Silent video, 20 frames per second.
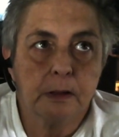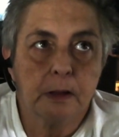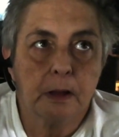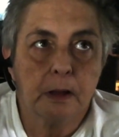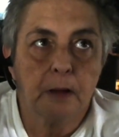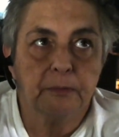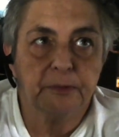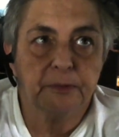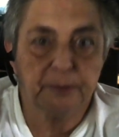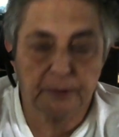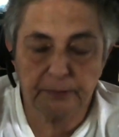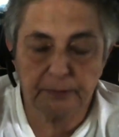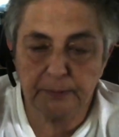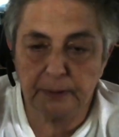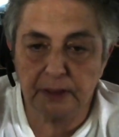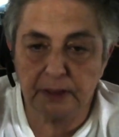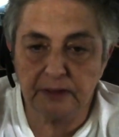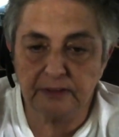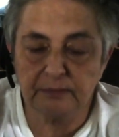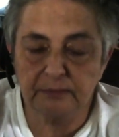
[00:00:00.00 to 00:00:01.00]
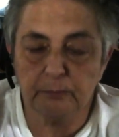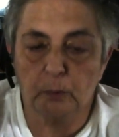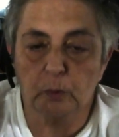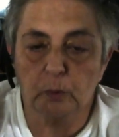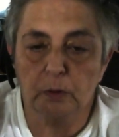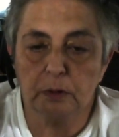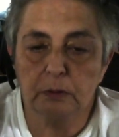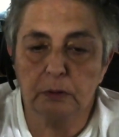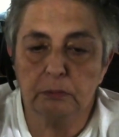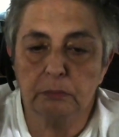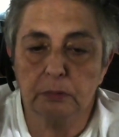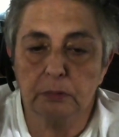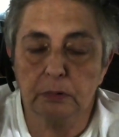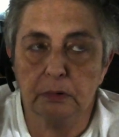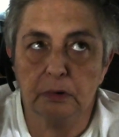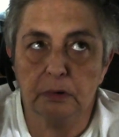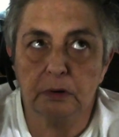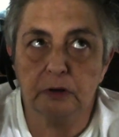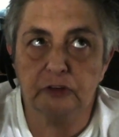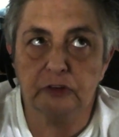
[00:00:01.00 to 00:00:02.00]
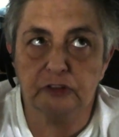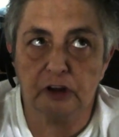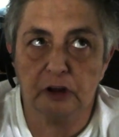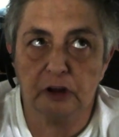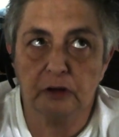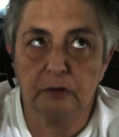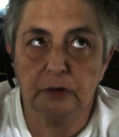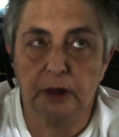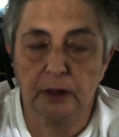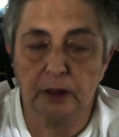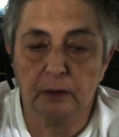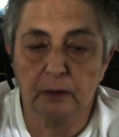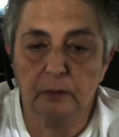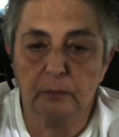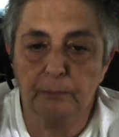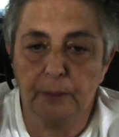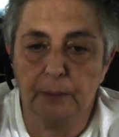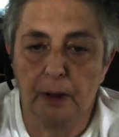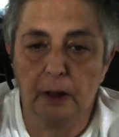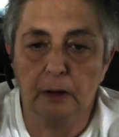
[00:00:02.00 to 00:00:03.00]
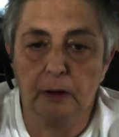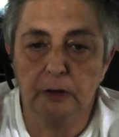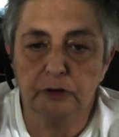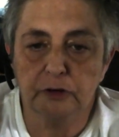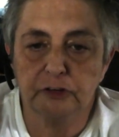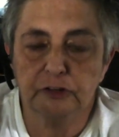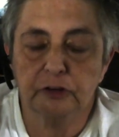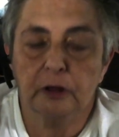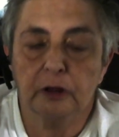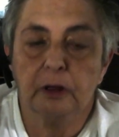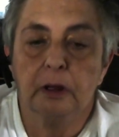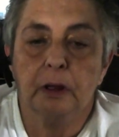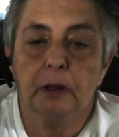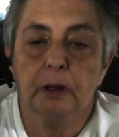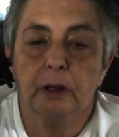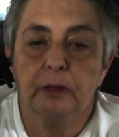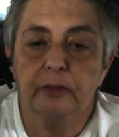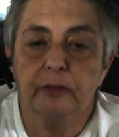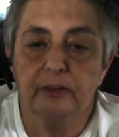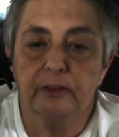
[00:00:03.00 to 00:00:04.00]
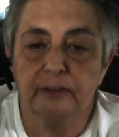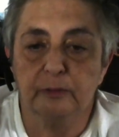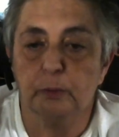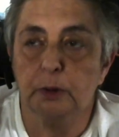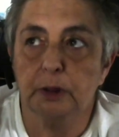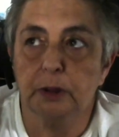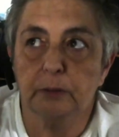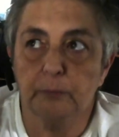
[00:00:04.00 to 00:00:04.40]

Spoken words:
supposed to be getting some more gel nail polish this week.